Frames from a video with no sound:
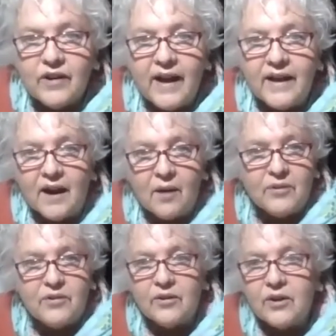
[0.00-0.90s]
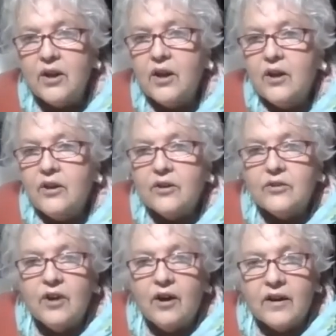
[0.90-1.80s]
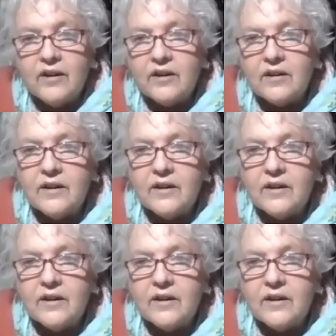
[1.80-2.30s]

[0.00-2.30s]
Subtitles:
hanging out with your daughter,